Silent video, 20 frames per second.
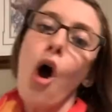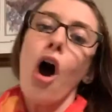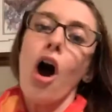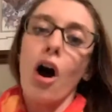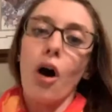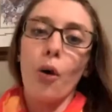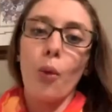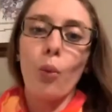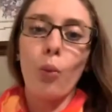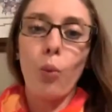
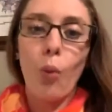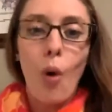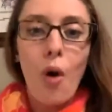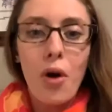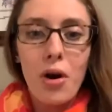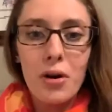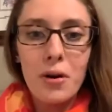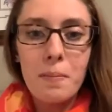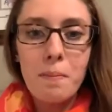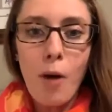
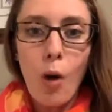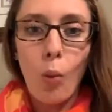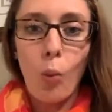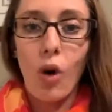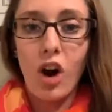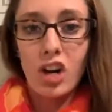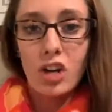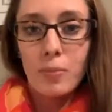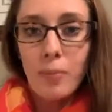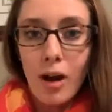warm
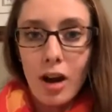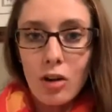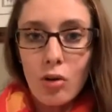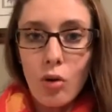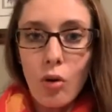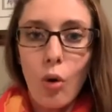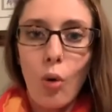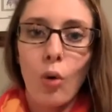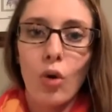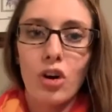water bottle
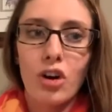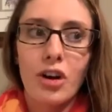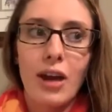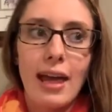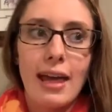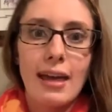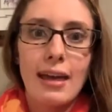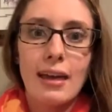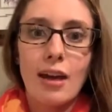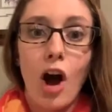or
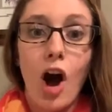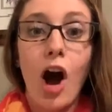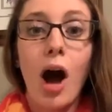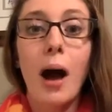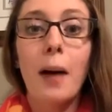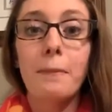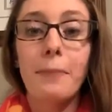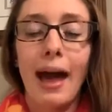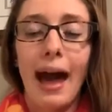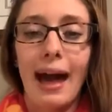a
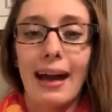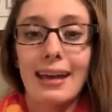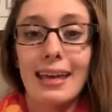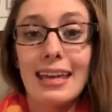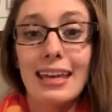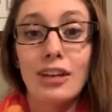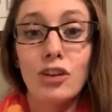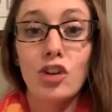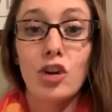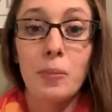hot pack
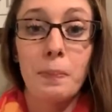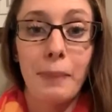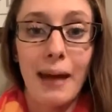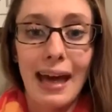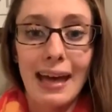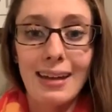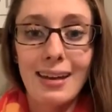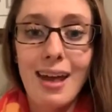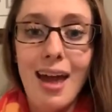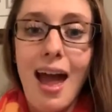in your
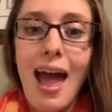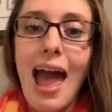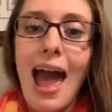bed